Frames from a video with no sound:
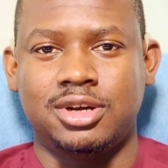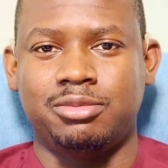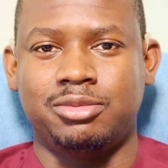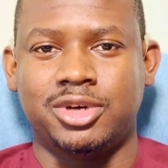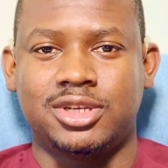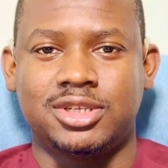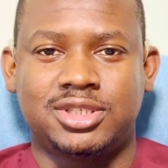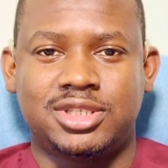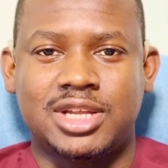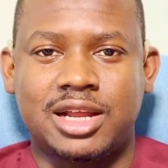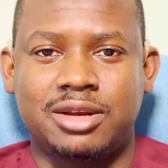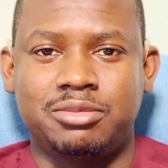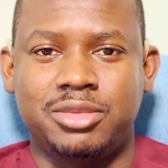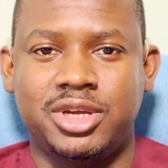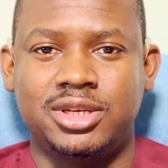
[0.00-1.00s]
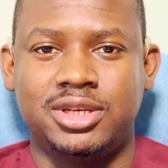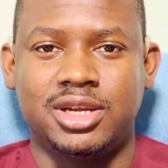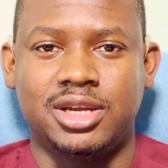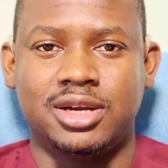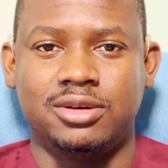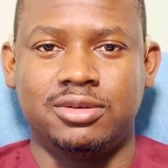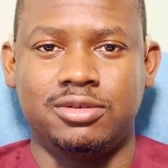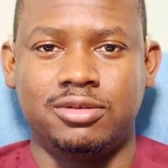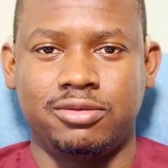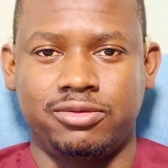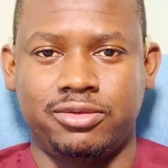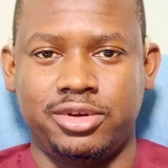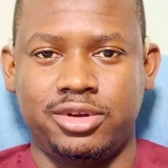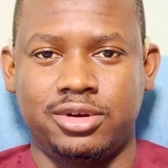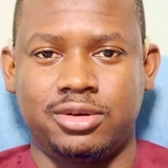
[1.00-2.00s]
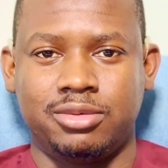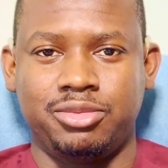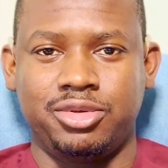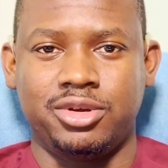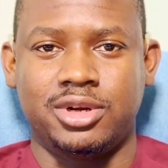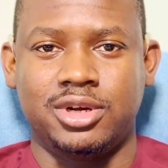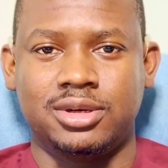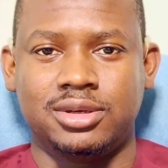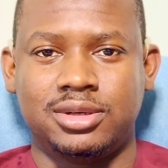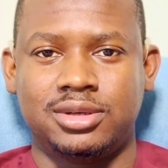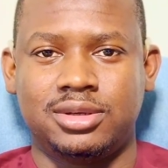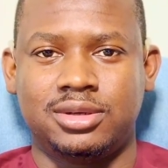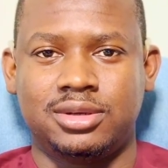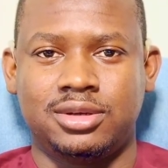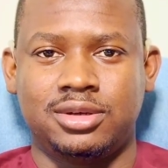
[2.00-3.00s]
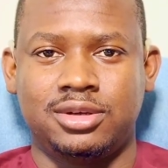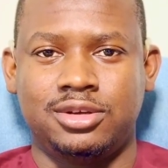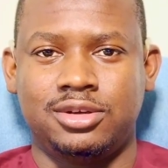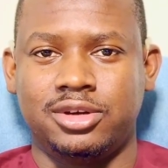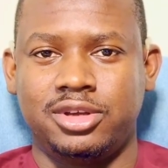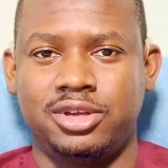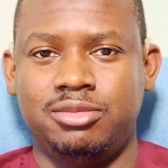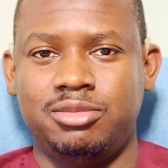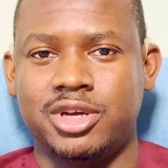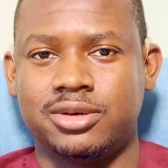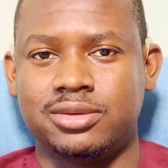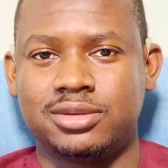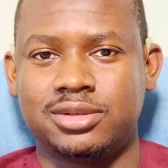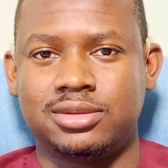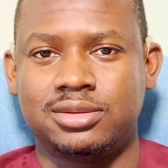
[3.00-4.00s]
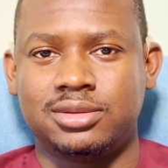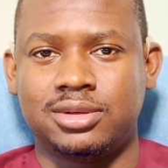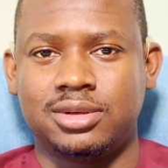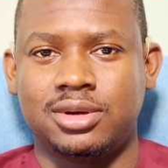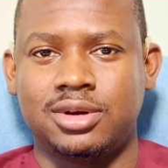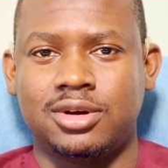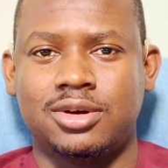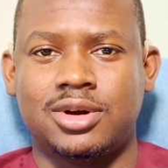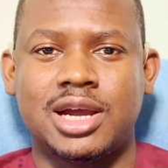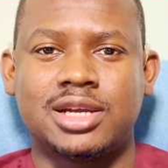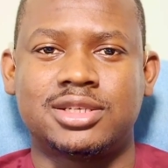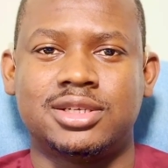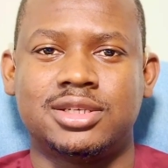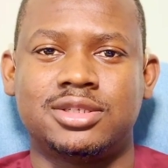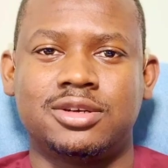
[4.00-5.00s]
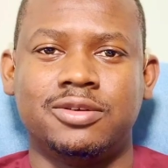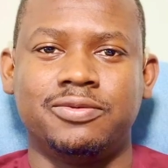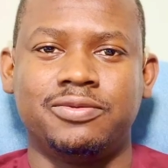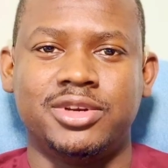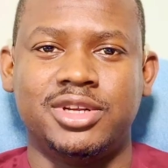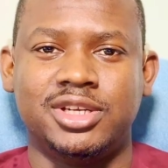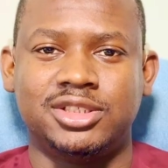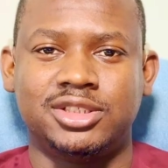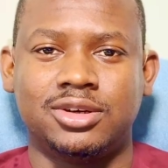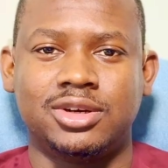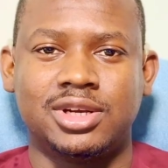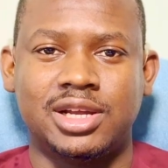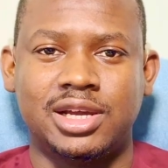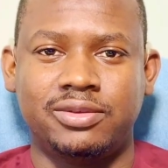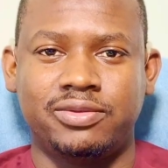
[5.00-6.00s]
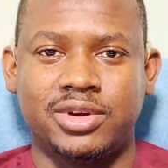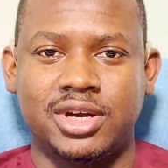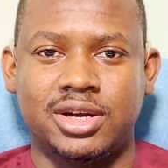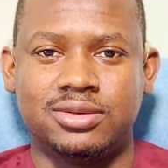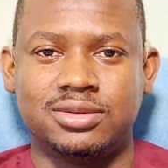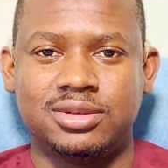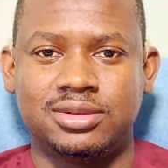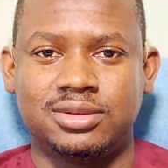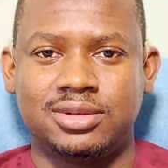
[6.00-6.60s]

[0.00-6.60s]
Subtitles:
But does that mean they can go through your computer, your emails, or access confidential client files?